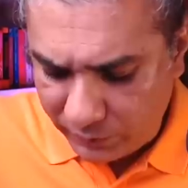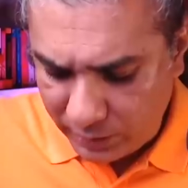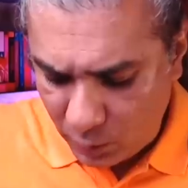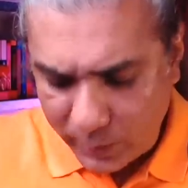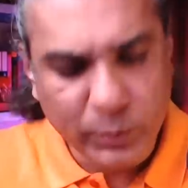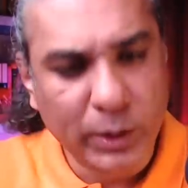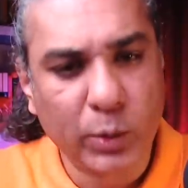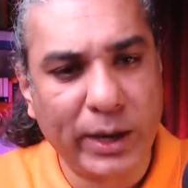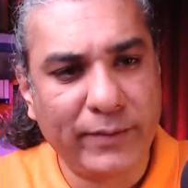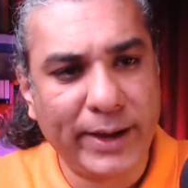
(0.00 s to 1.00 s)
if the US were to
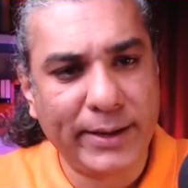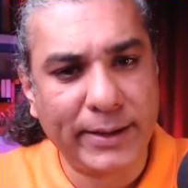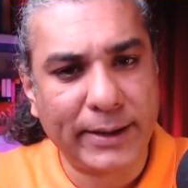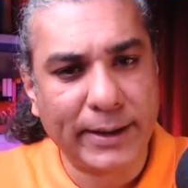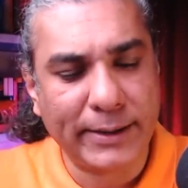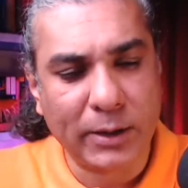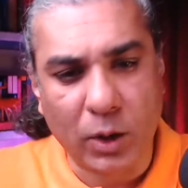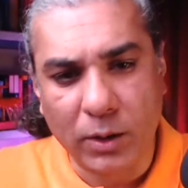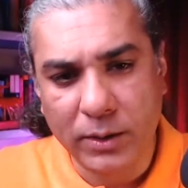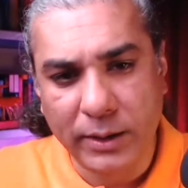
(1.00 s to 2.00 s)
invade Iran and
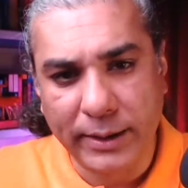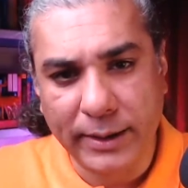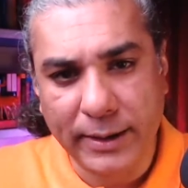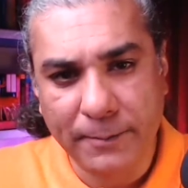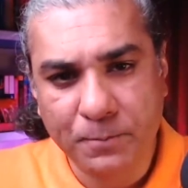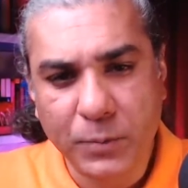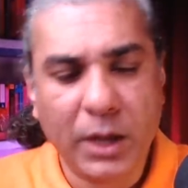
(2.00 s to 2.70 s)
conquer Iran,